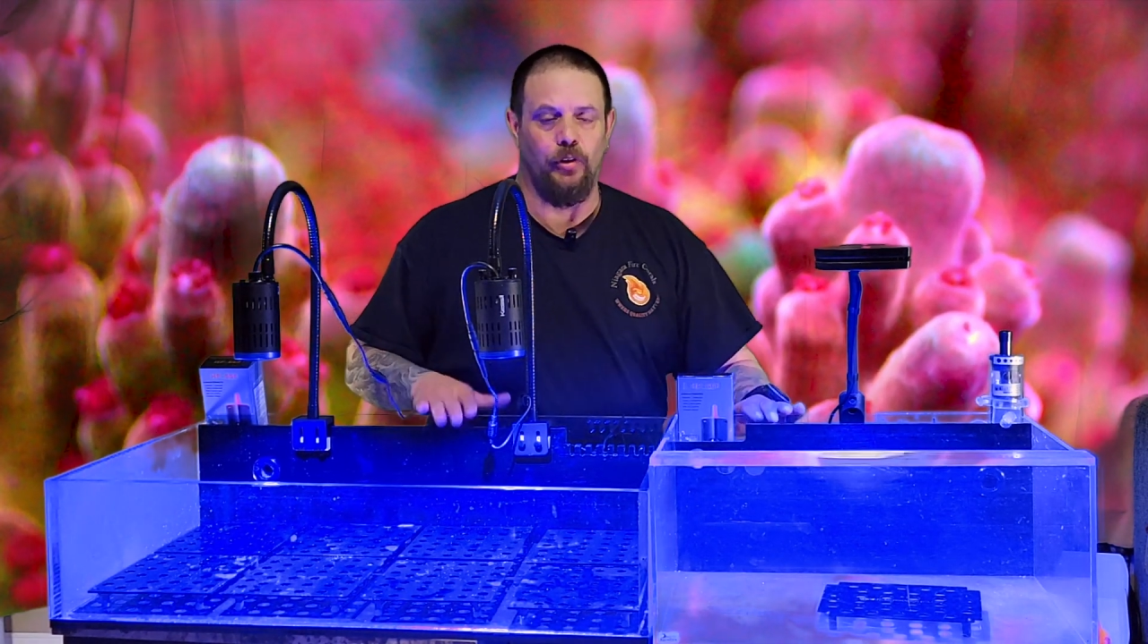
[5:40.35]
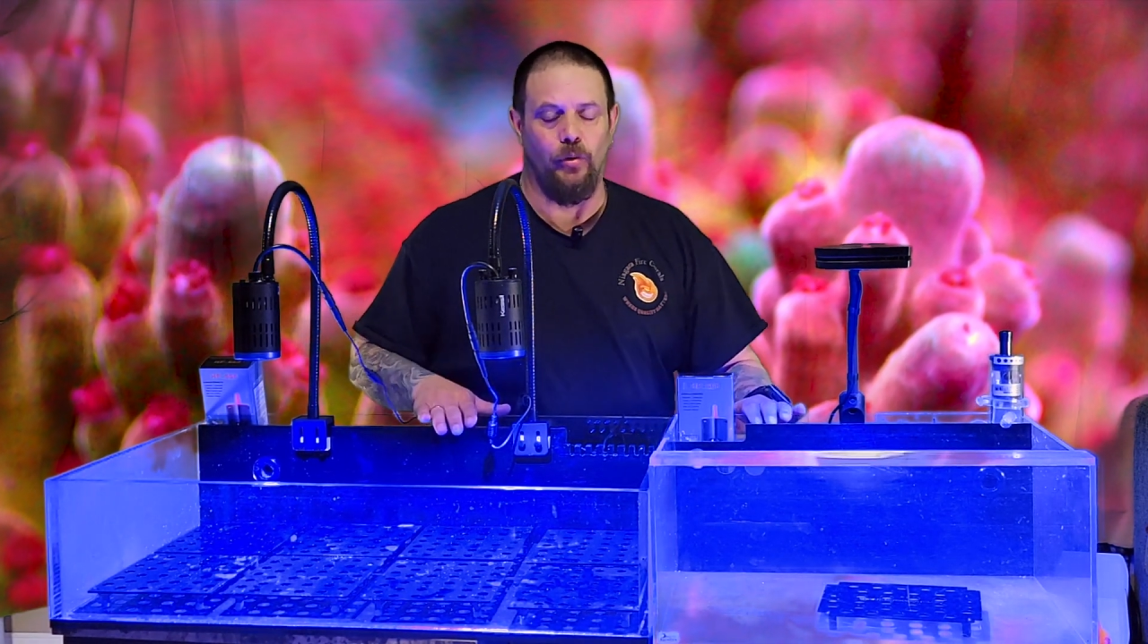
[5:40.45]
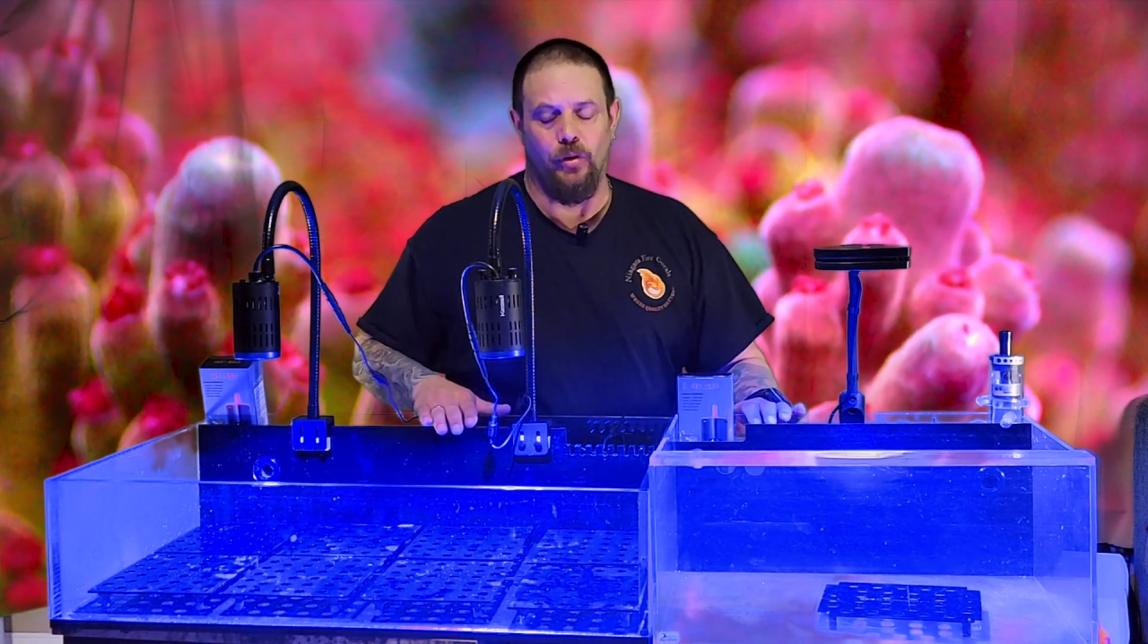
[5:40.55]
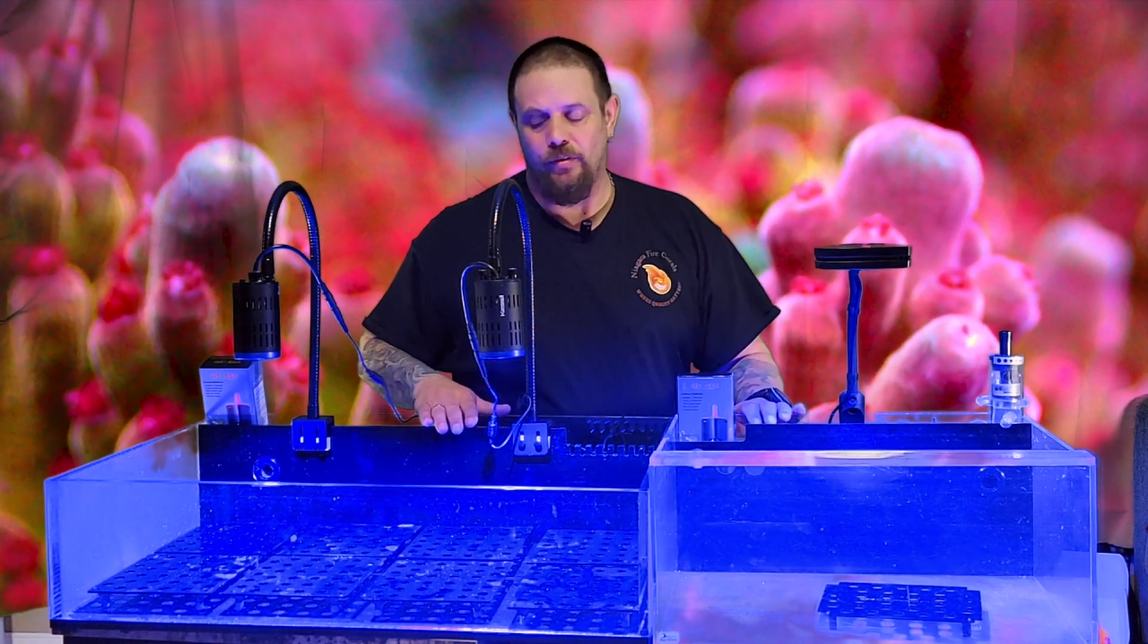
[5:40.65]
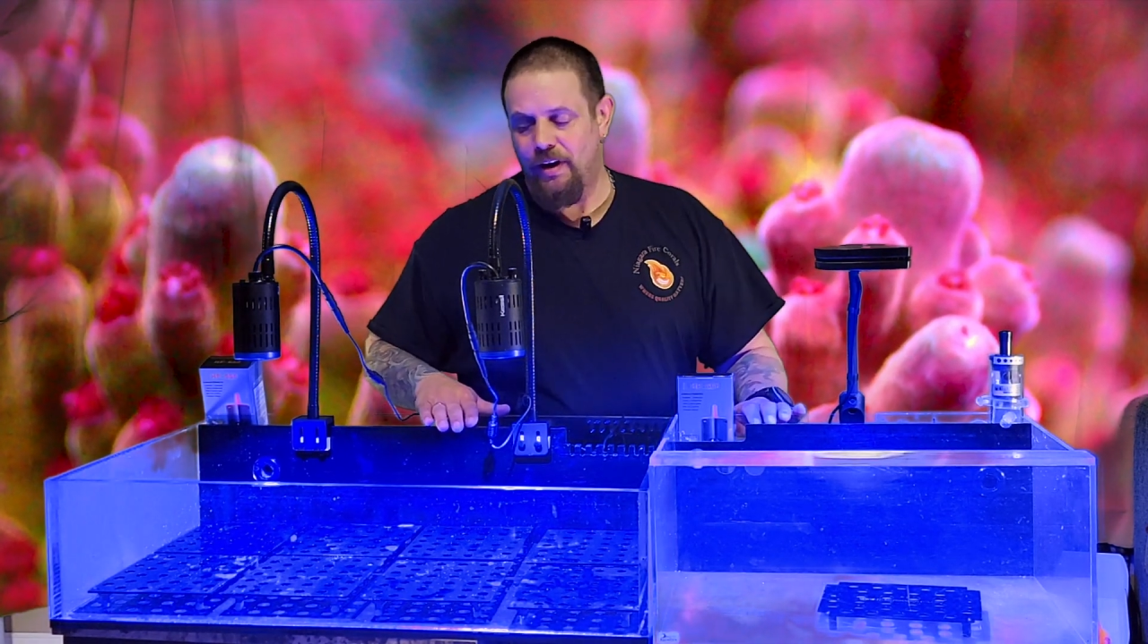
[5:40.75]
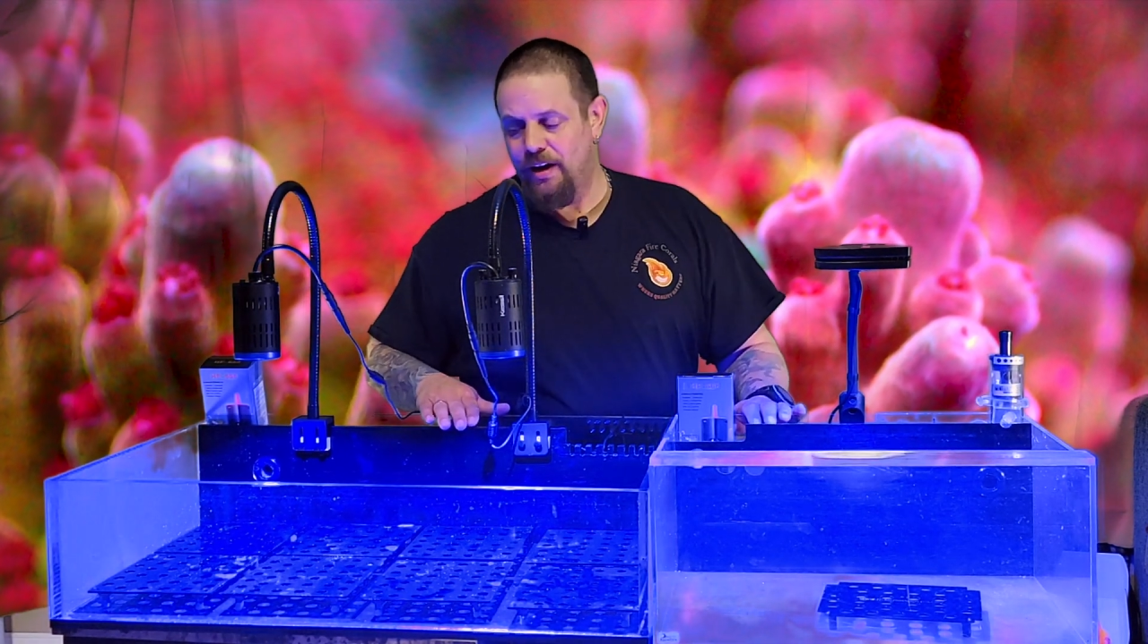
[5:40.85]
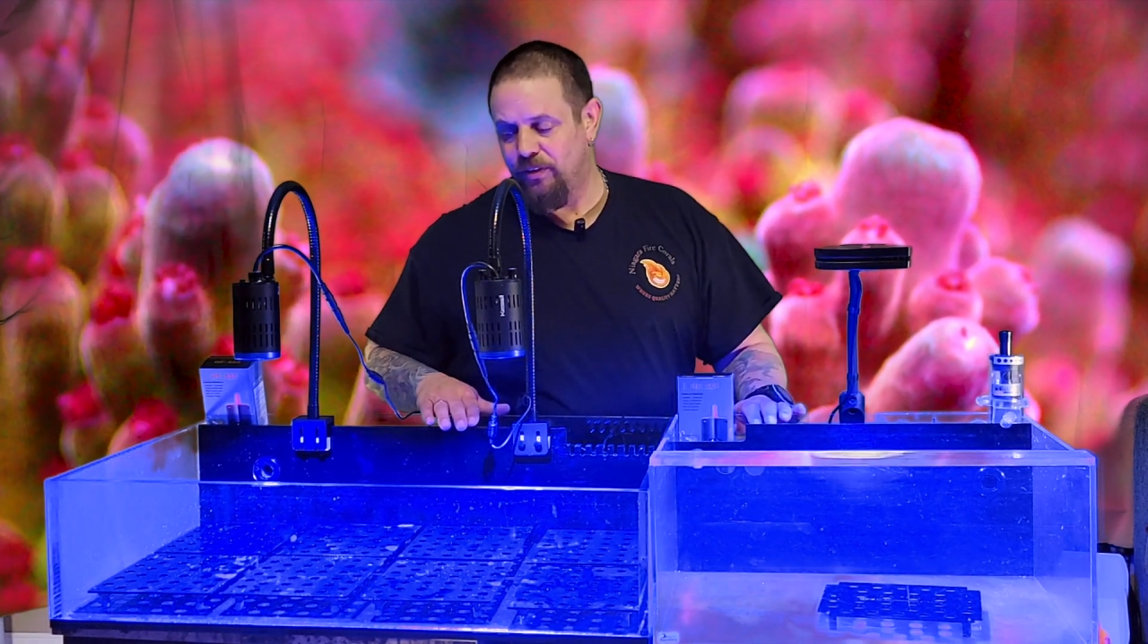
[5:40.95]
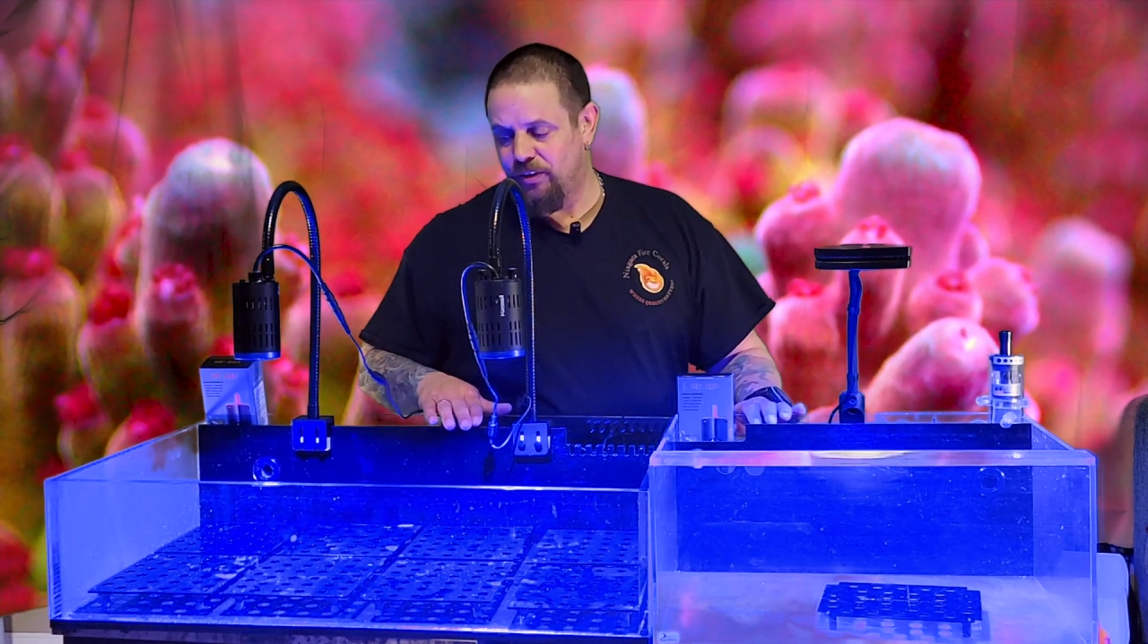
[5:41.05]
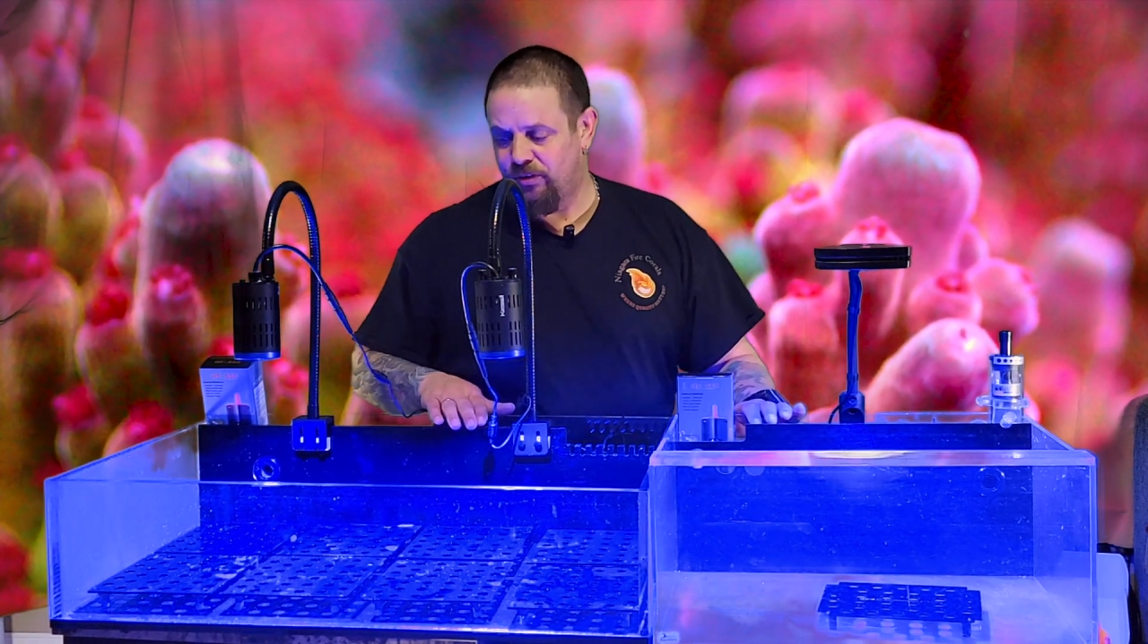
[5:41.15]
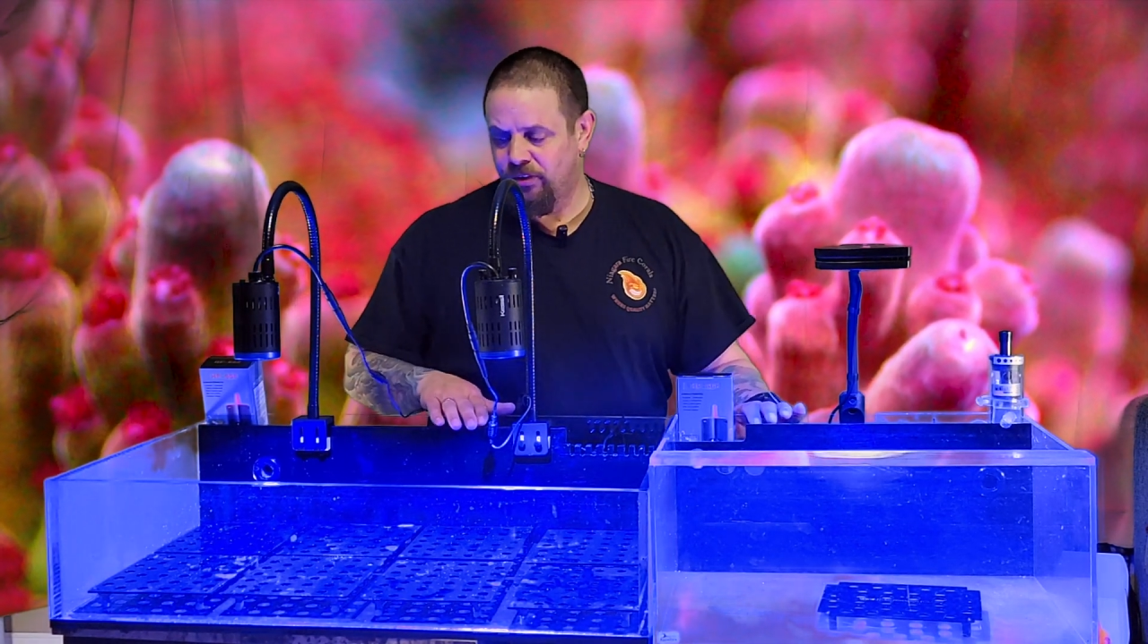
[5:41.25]

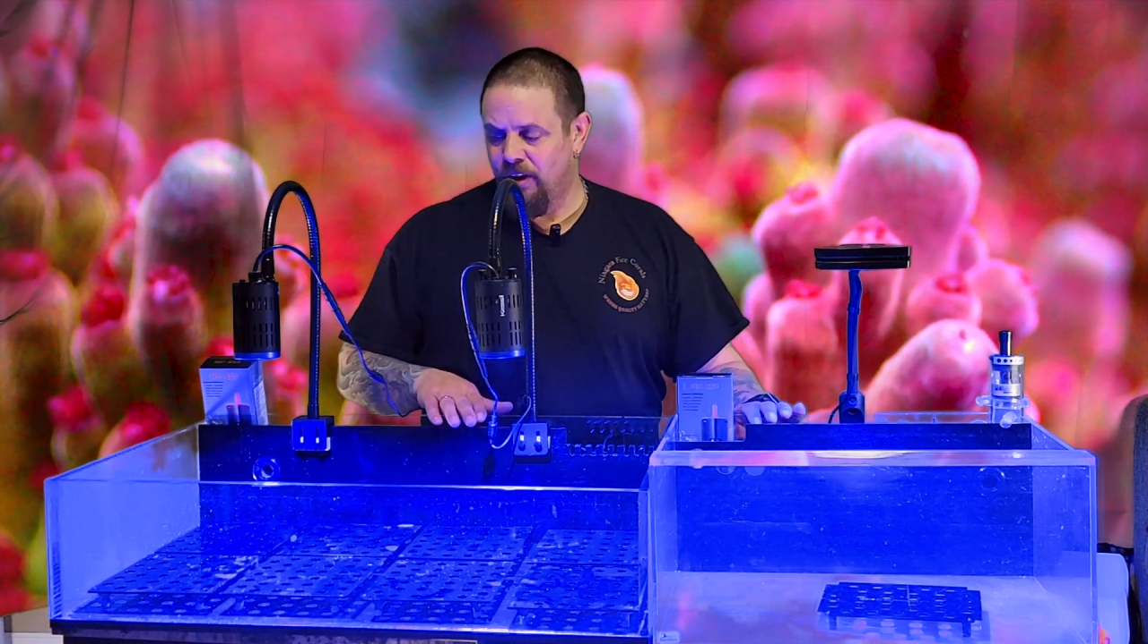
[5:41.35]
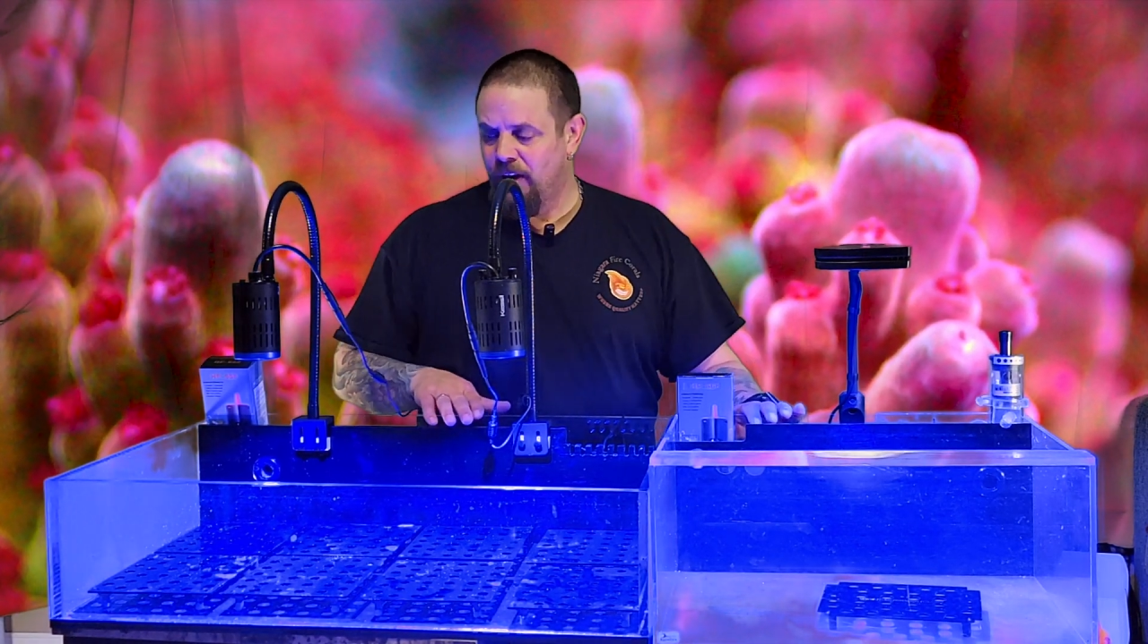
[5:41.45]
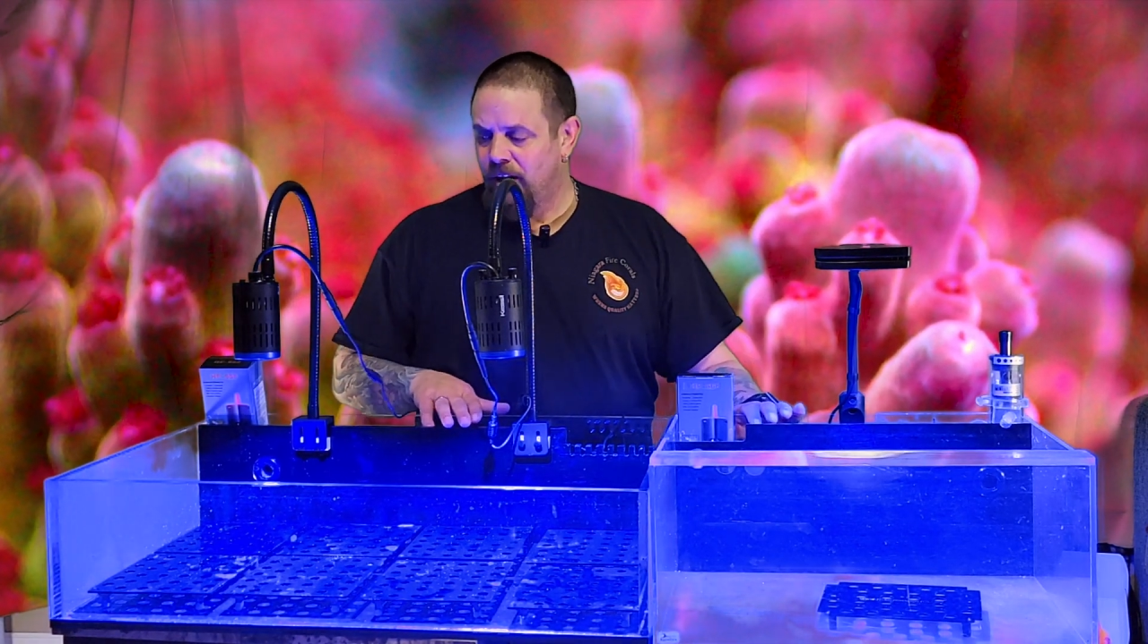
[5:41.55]
coronavirus.